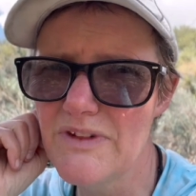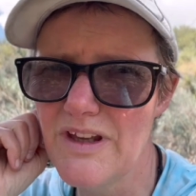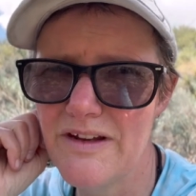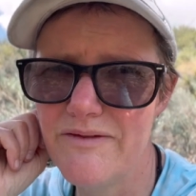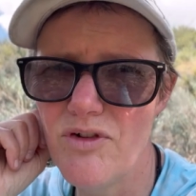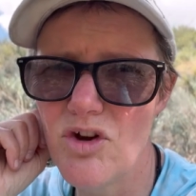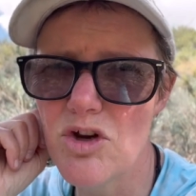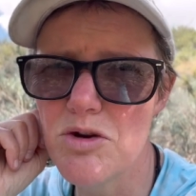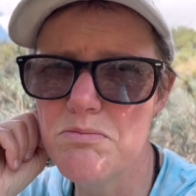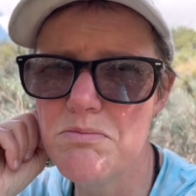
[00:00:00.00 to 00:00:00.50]

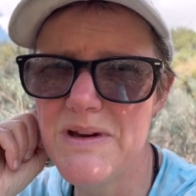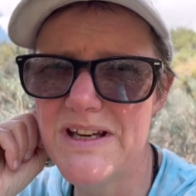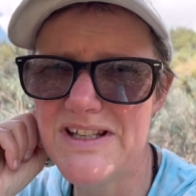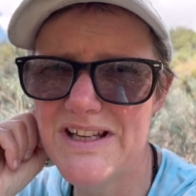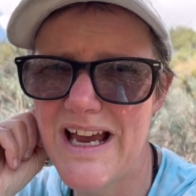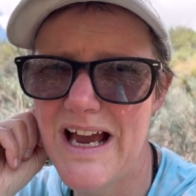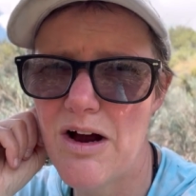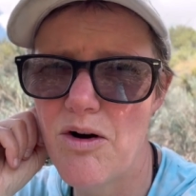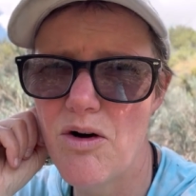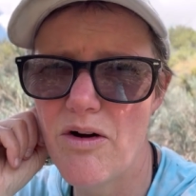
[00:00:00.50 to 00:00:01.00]
if I can miss
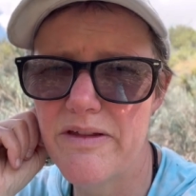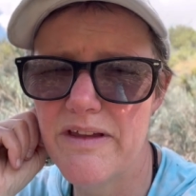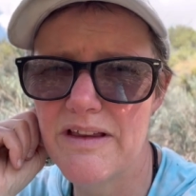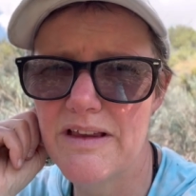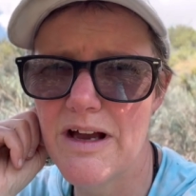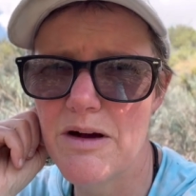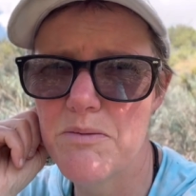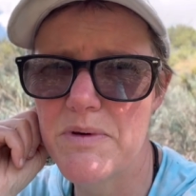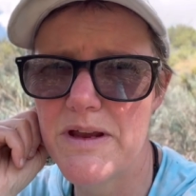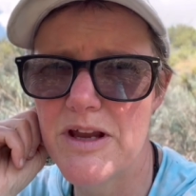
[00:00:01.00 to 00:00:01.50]
it out I think
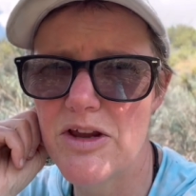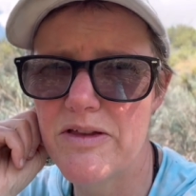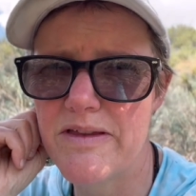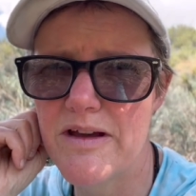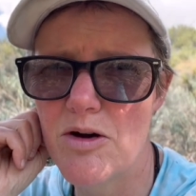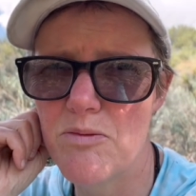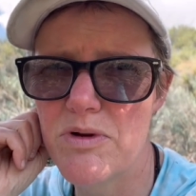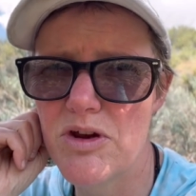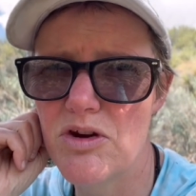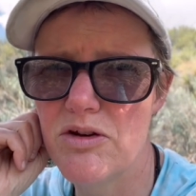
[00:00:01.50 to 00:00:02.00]
that would be
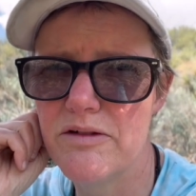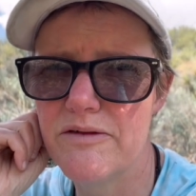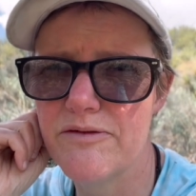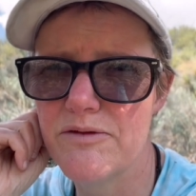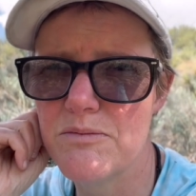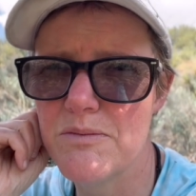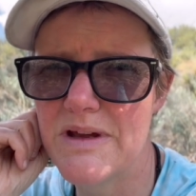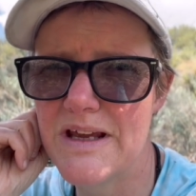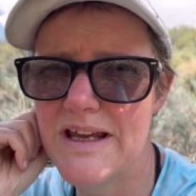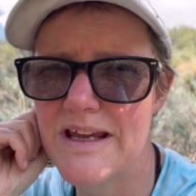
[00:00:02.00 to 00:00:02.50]
that would be good
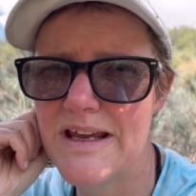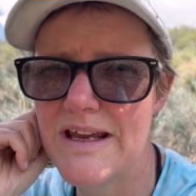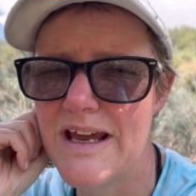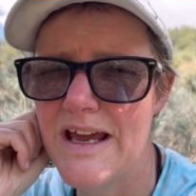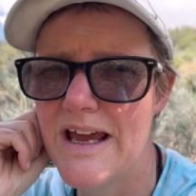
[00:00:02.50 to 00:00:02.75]
for me